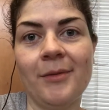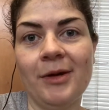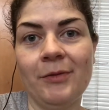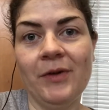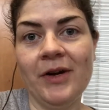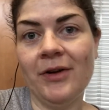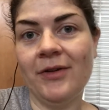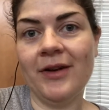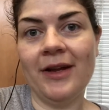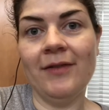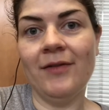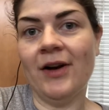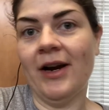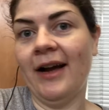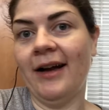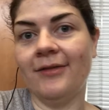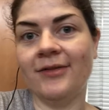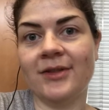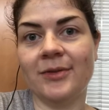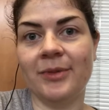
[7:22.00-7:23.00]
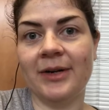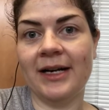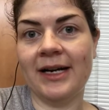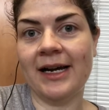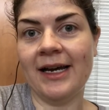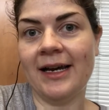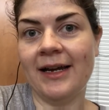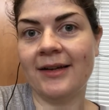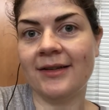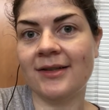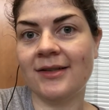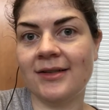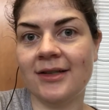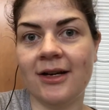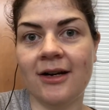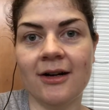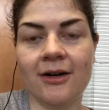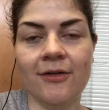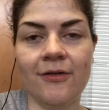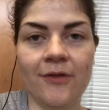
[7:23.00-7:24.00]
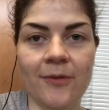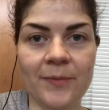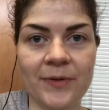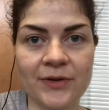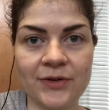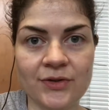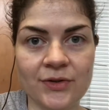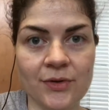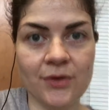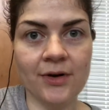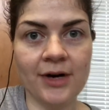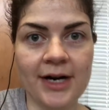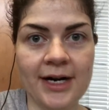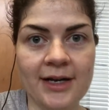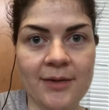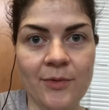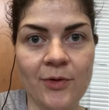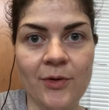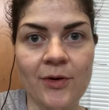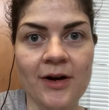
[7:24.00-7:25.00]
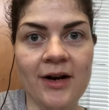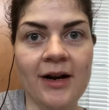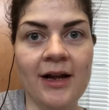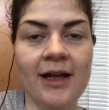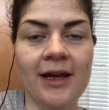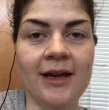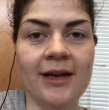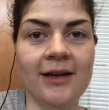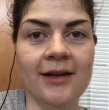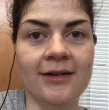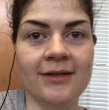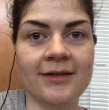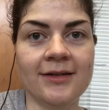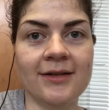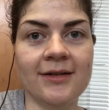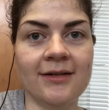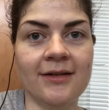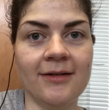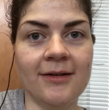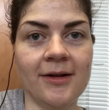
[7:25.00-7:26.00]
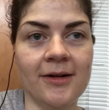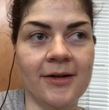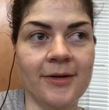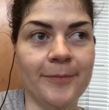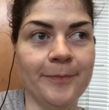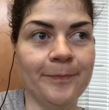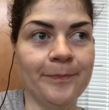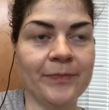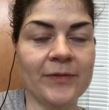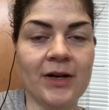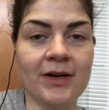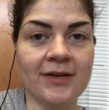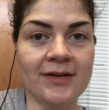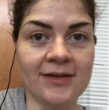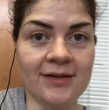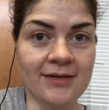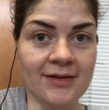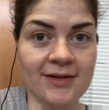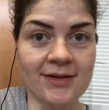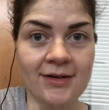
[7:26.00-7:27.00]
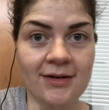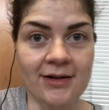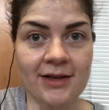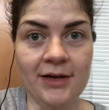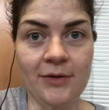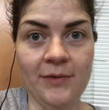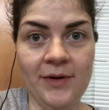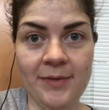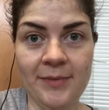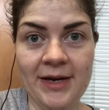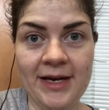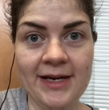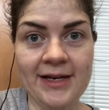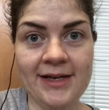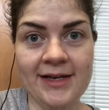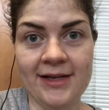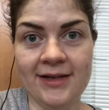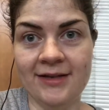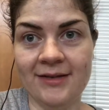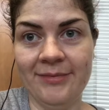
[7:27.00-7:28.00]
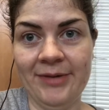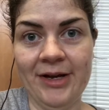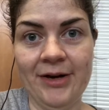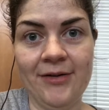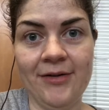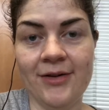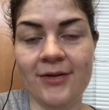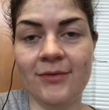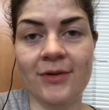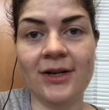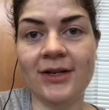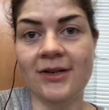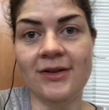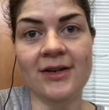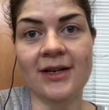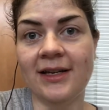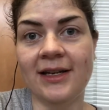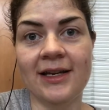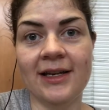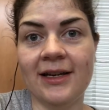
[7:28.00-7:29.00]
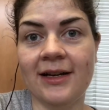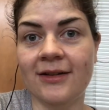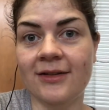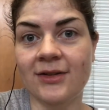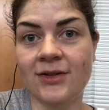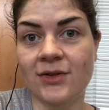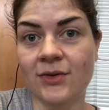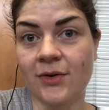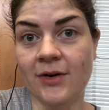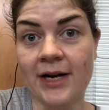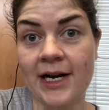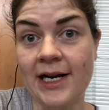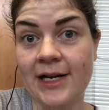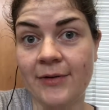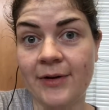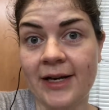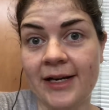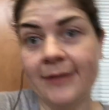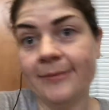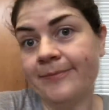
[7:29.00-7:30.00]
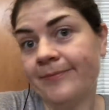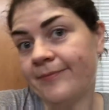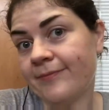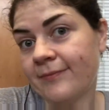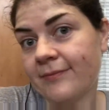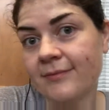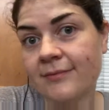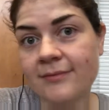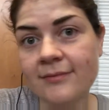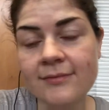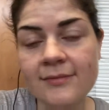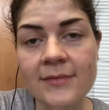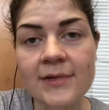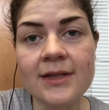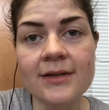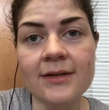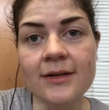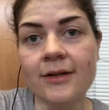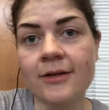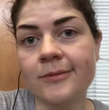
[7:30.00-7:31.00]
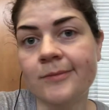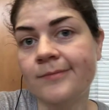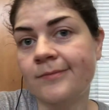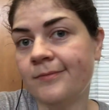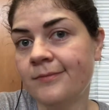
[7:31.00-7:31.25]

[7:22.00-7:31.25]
We don't ever have to buy stock from the store anymore, and honestly, the stock that we make is better than what you can get at the store anyway. So